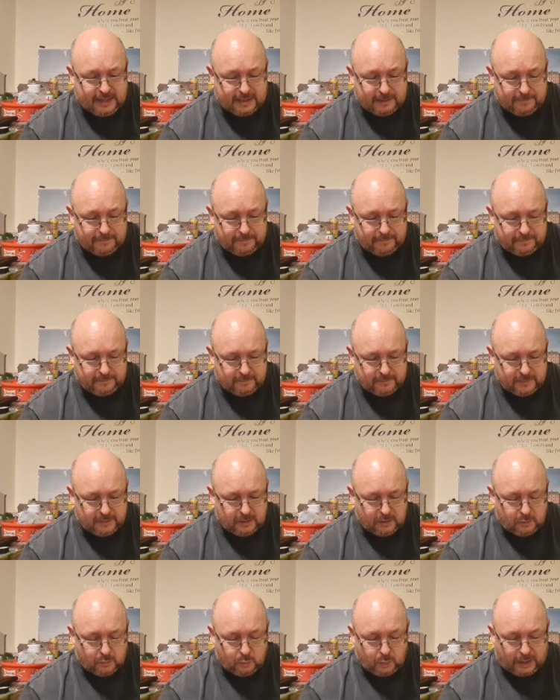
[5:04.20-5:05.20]
10 of them.
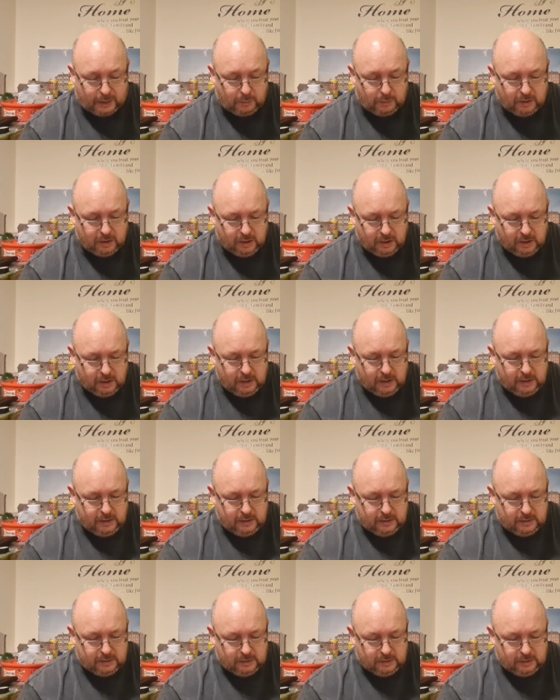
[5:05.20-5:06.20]
Wow.
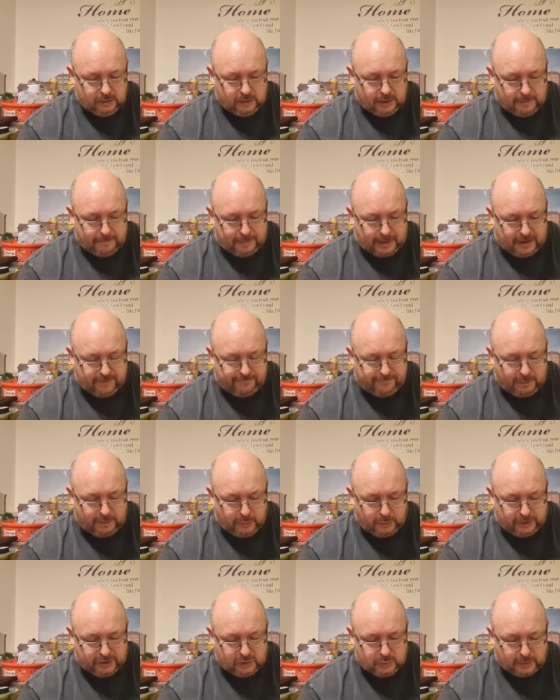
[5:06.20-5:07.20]
And by
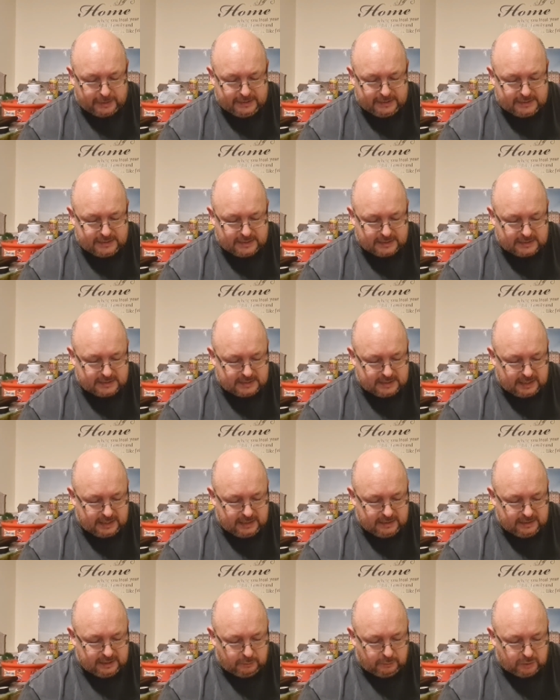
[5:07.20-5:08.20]
February
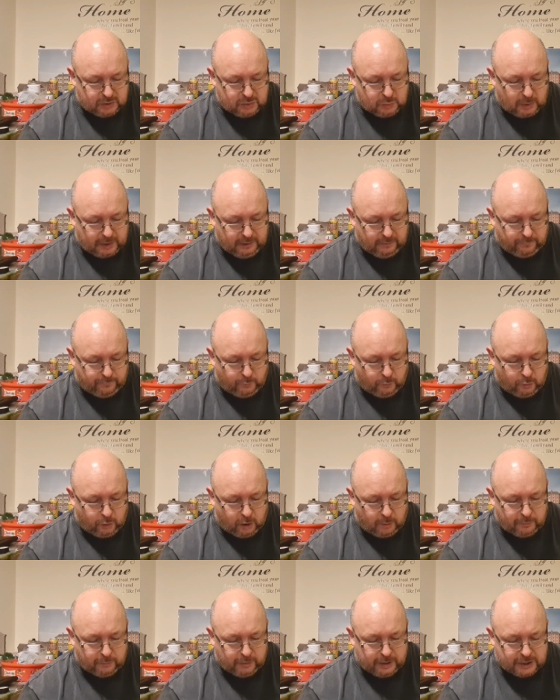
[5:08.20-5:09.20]
2016, there were
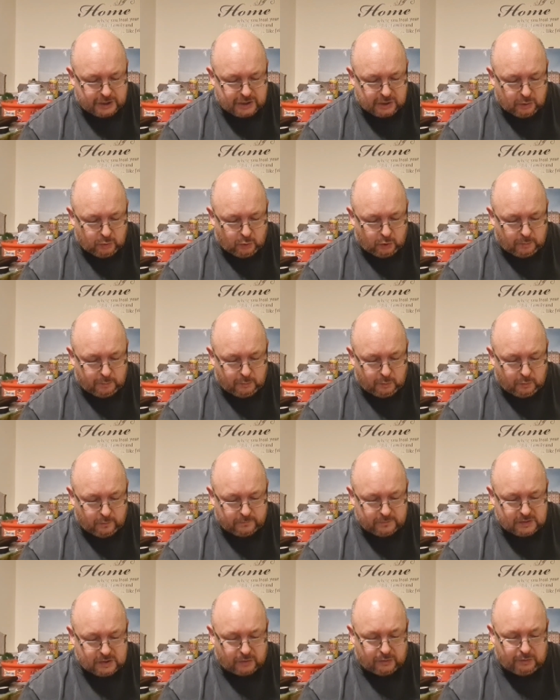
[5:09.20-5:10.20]
24 operational
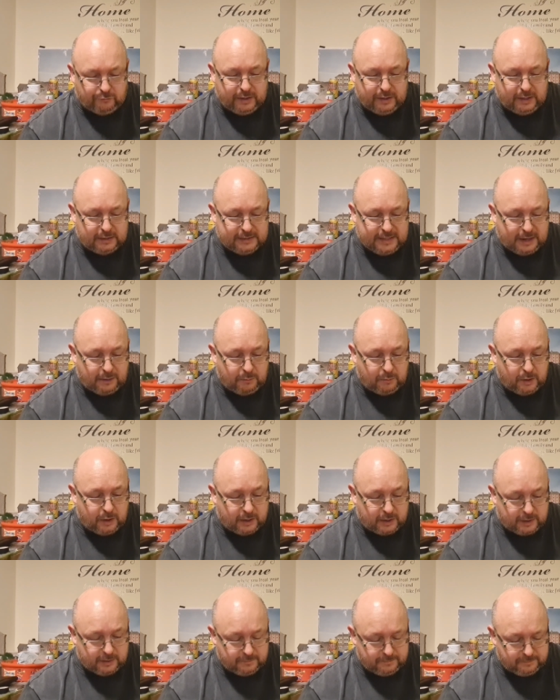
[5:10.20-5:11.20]
locomotives on the rail
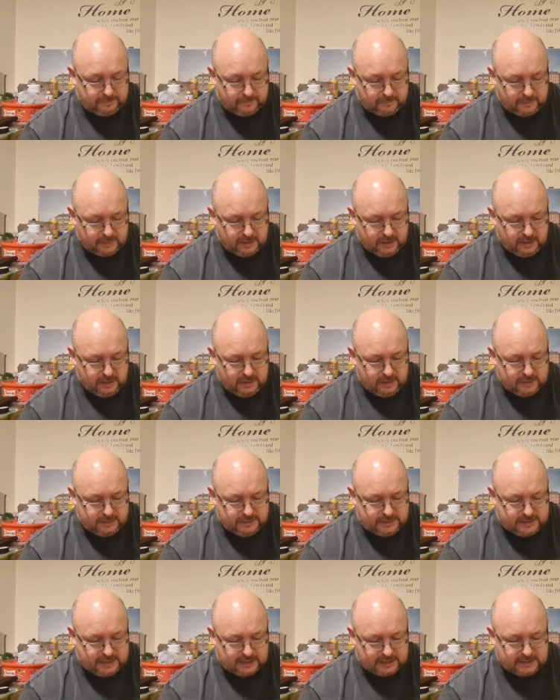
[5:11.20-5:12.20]
network.
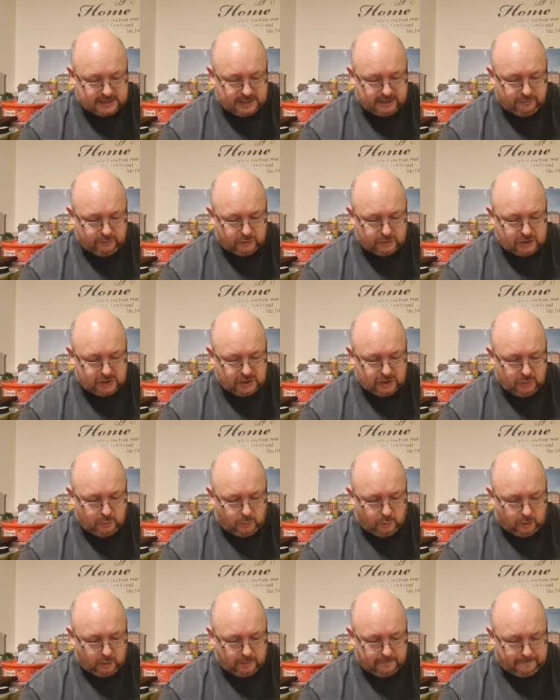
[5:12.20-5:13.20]
The
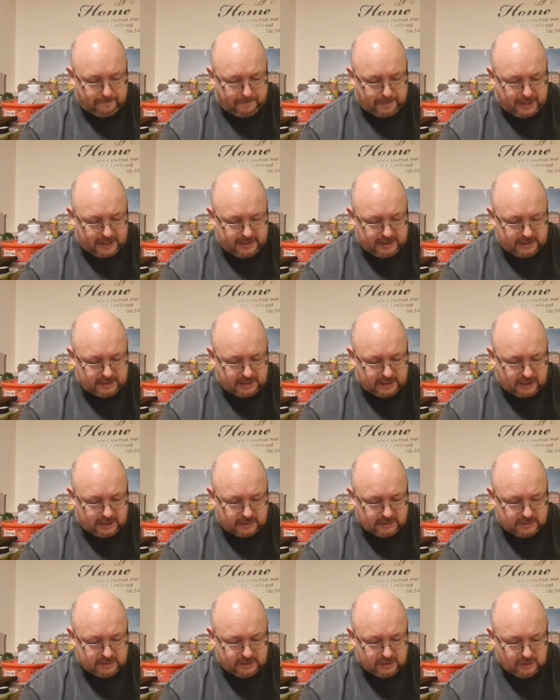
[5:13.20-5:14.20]
6021
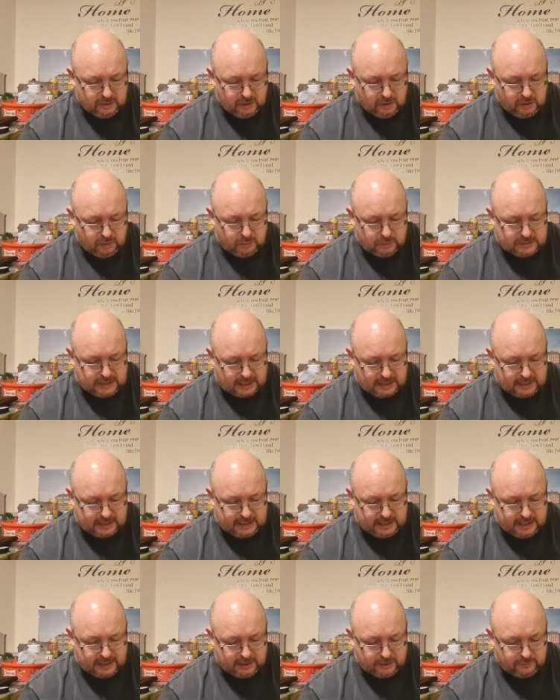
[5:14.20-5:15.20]
Penygont was
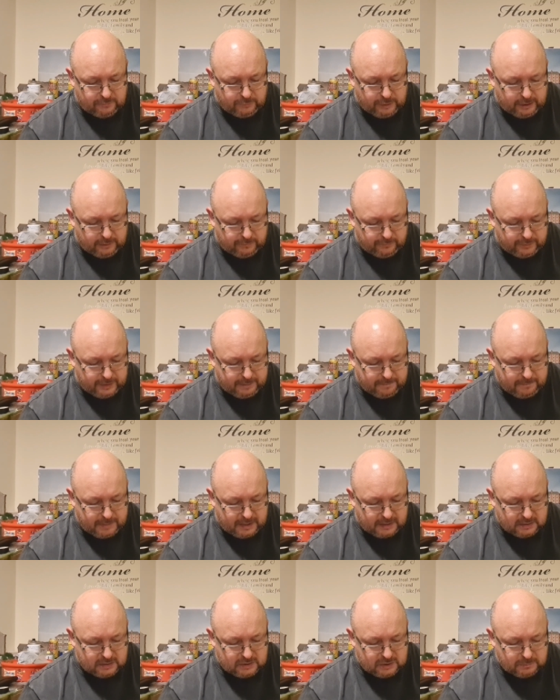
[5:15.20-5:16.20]
allocated to Rail Freight
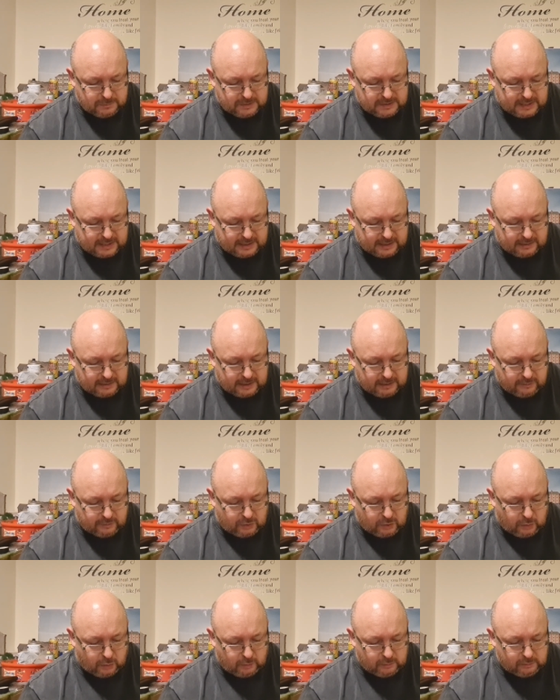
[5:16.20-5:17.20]
Metal
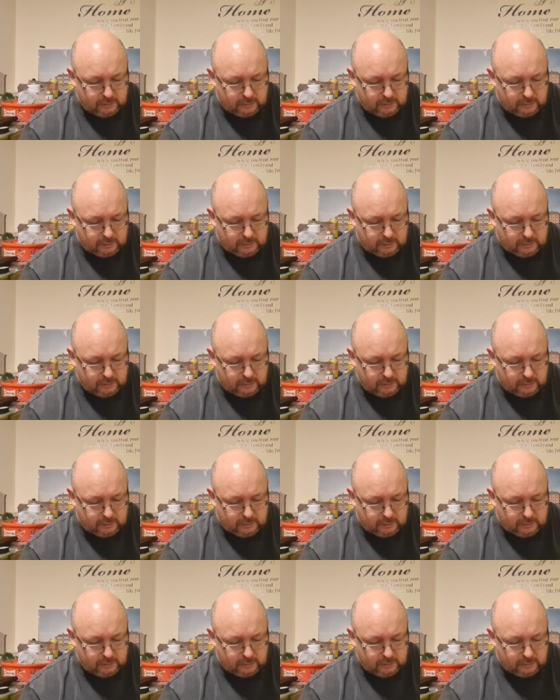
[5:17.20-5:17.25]
subsector